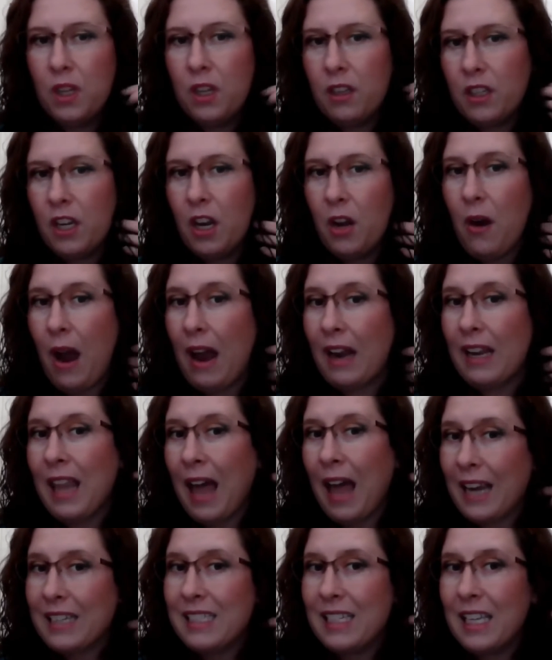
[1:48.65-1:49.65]
Yeah. You know, I'd
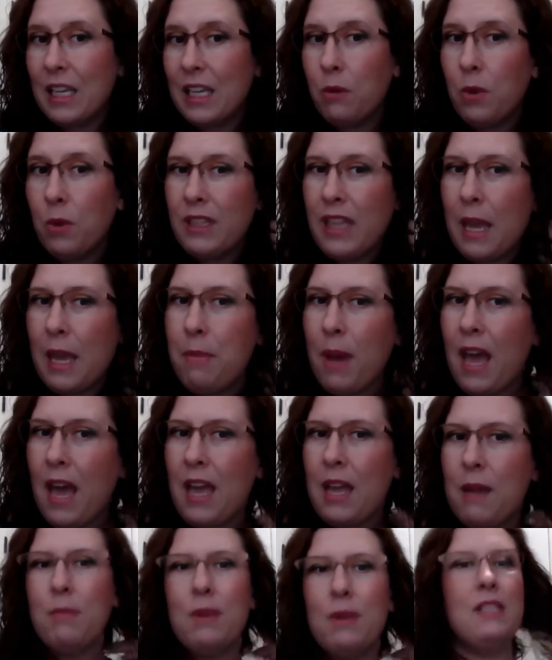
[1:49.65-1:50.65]
like to get what they
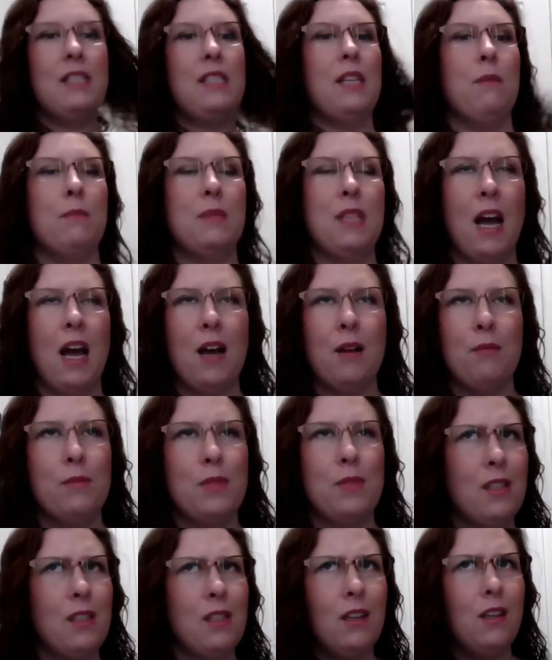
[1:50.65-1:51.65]
pay, but
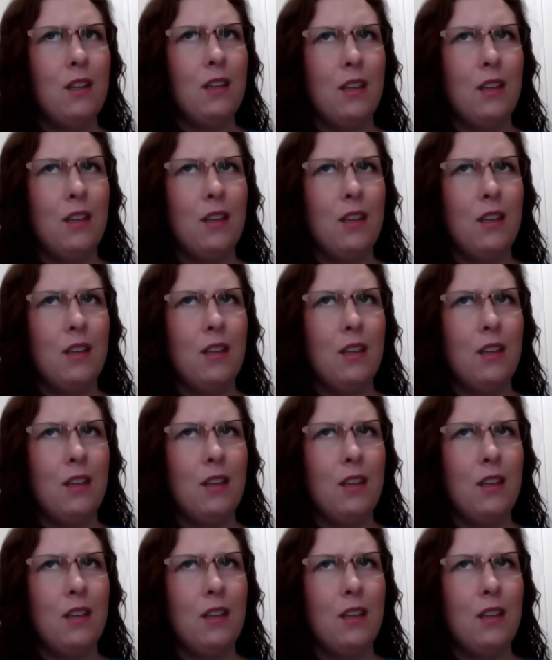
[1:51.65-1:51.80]
sometimes